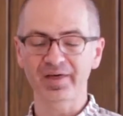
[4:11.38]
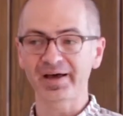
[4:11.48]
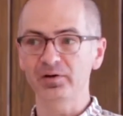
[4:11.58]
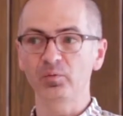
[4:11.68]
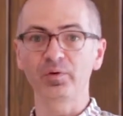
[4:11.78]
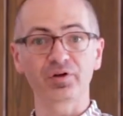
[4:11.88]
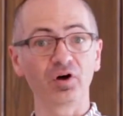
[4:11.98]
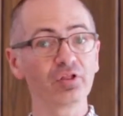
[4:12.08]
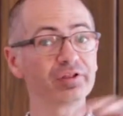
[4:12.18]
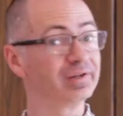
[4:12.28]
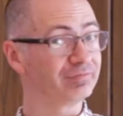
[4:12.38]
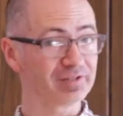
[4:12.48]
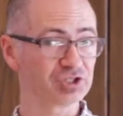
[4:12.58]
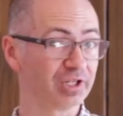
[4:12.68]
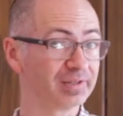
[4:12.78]
that with all the
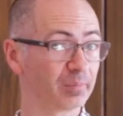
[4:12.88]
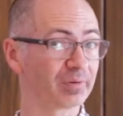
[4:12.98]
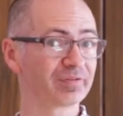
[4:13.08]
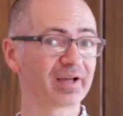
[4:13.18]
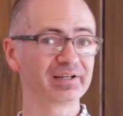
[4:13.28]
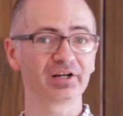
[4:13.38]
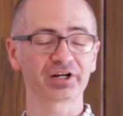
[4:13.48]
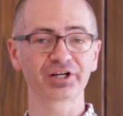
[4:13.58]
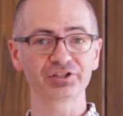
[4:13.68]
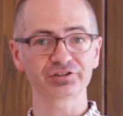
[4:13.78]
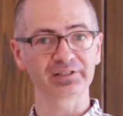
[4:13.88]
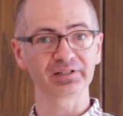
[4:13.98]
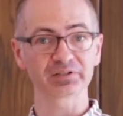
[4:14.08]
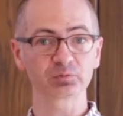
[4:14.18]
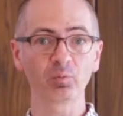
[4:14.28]
division that we find in our country,
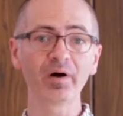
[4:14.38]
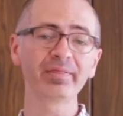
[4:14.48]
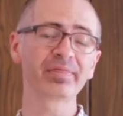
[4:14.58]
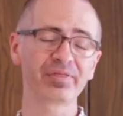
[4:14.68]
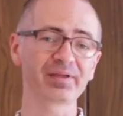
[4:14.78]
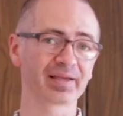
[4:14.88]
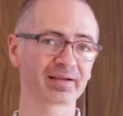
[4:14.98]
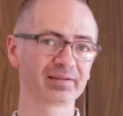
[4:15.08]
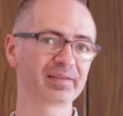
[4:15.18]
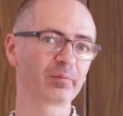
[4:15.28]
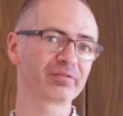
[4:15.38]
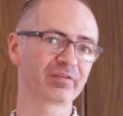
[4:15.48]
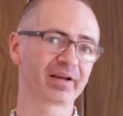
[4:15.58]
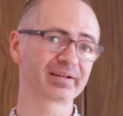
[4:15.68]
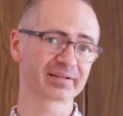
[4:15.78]
there is one thing that we
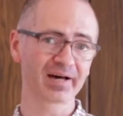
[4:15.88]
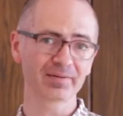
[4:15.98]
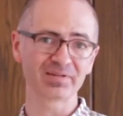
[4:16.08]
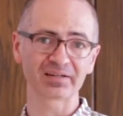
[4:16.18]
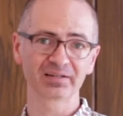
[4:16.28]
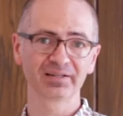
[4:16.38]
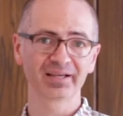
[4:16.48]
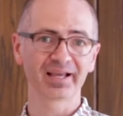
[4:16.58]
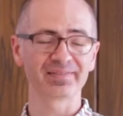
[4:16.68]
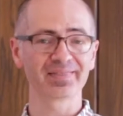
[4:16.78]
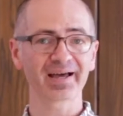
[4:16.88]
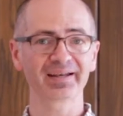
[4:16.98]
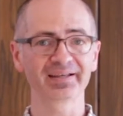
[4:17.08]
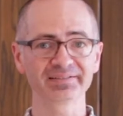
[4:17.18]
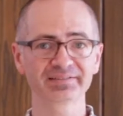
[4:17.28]
find in common, and
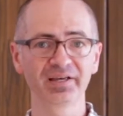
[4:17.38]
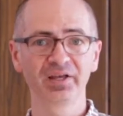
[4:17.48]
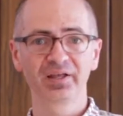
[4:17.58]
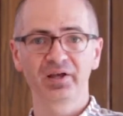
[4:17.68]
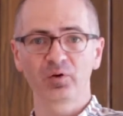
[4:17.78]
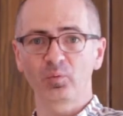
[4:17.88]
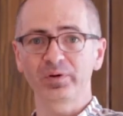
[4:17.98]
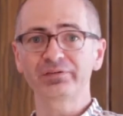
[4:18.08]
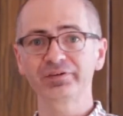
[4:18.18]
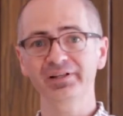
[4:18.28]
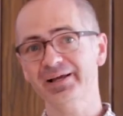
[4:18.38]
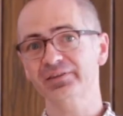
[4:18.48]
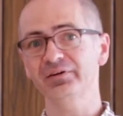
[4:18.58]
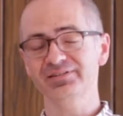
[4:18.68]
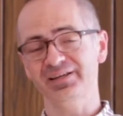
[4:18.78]
that is we feel
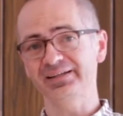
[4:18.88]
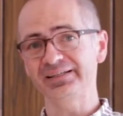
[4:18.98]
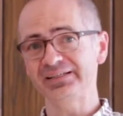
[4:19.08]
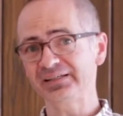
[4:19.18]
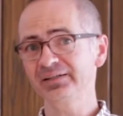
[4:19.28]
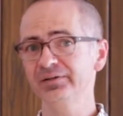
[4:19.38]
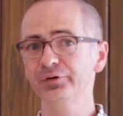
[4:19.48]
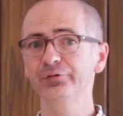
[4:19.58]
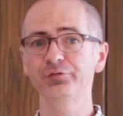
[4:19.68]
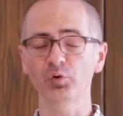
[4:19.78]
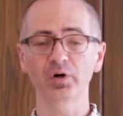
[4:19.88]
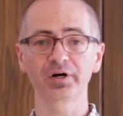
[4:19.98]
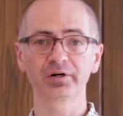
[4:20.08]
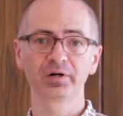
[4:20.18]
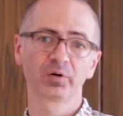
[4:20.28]
like there is a need
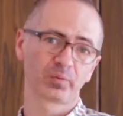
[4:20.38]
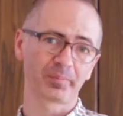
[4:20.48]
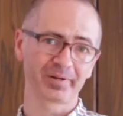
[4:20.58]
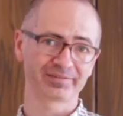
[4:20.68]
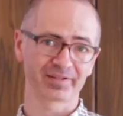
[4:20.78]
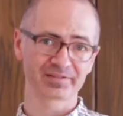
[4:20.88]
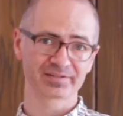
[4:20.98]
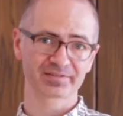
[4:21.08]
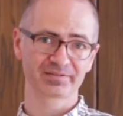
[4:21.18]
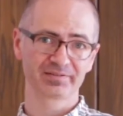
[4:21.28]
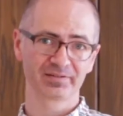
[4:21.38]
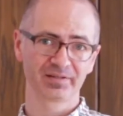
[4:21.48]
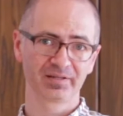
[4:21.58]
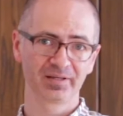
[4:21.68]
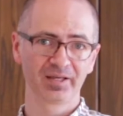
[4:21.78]
for repentance.
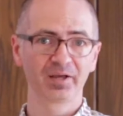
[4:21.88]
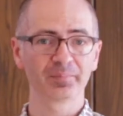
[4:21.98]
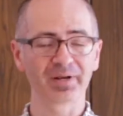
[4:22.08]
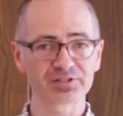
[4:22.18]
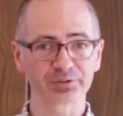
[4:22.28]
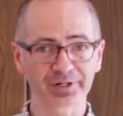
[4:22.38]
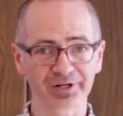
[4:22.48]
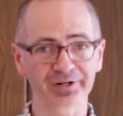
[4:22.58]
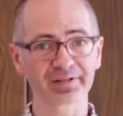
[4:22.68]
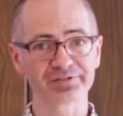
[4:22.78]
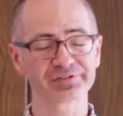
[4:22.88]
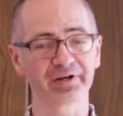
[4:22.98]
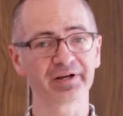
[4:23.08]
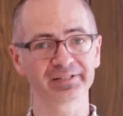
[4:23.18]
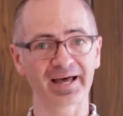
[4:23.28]
But as you heard and
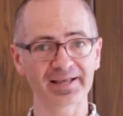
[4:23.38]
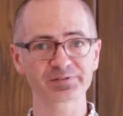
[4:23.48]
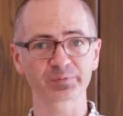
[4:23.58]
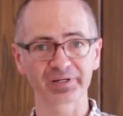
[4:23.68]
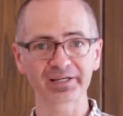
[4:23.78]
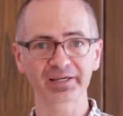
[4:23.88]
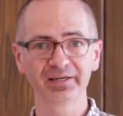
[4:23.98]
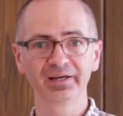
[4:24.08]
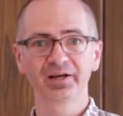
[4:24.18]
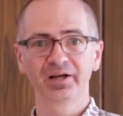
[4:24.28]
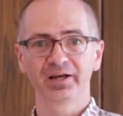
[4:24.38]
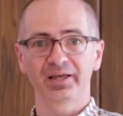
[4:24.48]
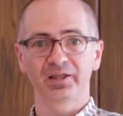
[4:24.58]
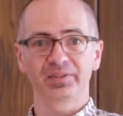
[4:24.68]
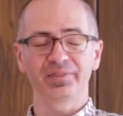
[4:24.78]
saw last week,
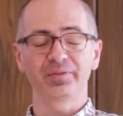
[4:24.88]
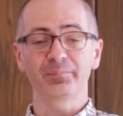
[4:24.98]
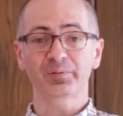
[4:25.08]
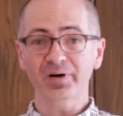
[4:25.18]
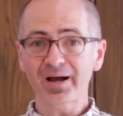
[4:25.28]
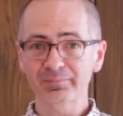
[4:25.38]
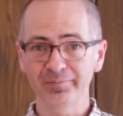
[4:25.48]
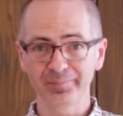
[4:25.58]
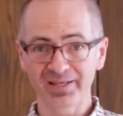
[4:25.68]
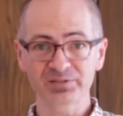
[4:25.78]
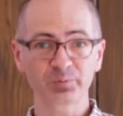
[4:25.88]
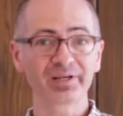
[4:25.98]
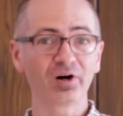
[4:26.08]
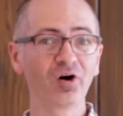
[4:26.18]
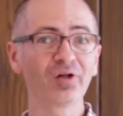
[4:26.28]
the problem is
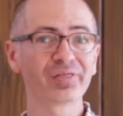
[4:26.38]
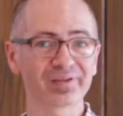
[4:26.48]
we all